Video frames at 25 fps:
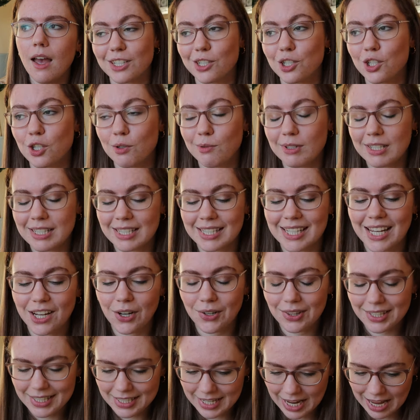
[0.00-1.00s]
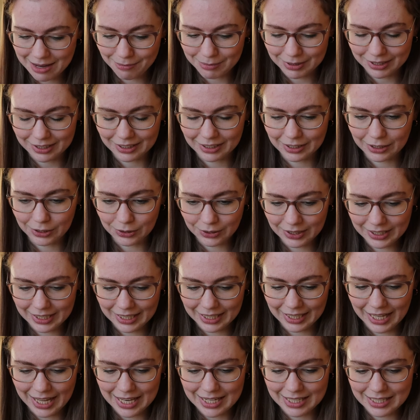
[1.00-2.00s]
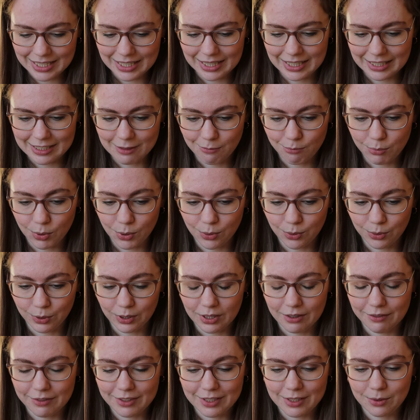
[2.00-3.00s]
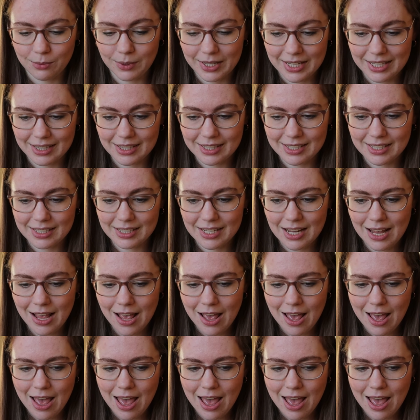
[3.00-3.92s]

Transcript: She was sitting on the table looking into this bowl of sweets